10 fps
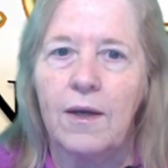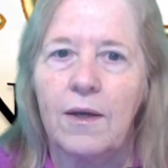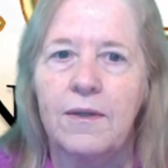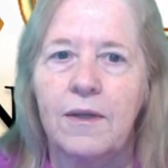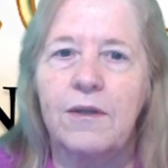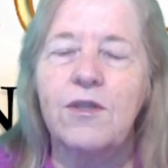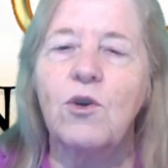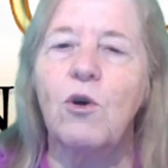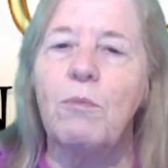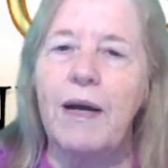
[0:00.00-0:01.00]
Now let's
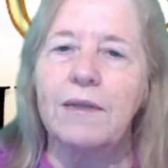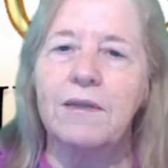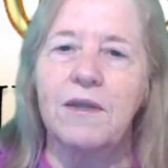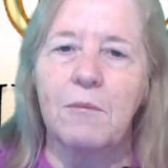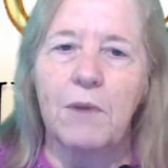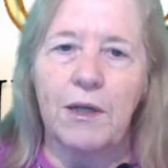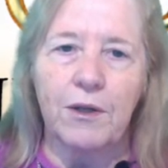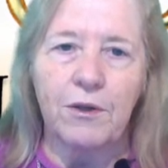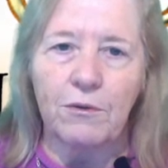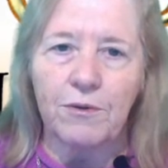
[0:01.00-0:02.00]
go back to that
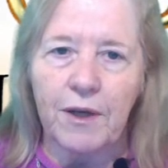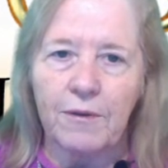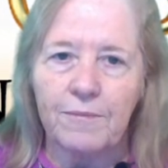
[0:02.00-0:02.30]
molecule now,